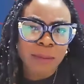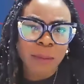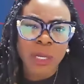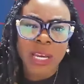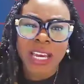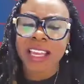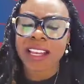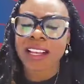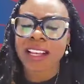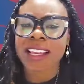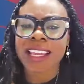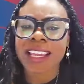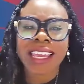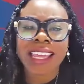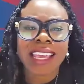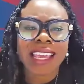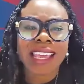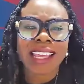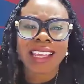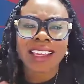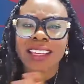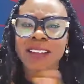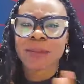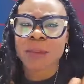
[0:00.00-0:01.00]
but
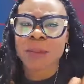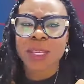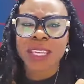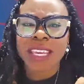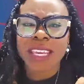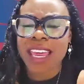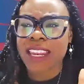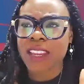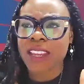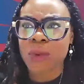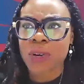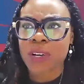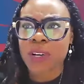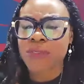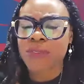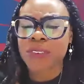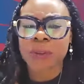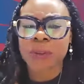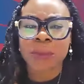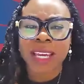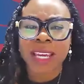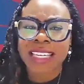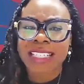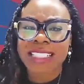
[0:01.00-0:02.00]
it can be anywhere
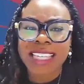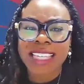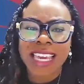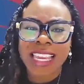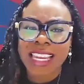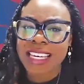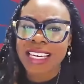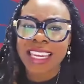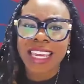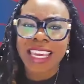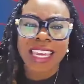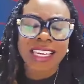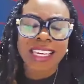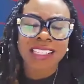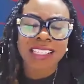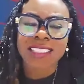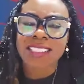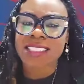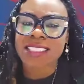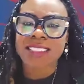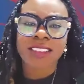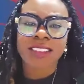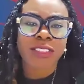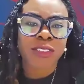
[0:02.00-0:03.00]
from like 10 days
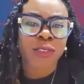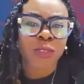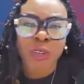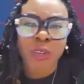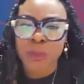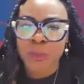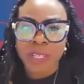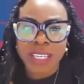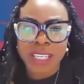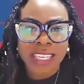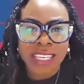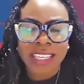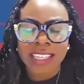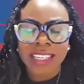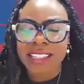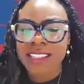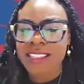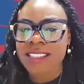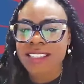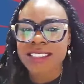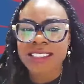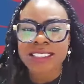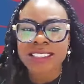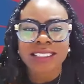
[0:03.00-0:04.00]
to 3
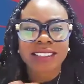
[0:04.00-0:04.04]
weeks,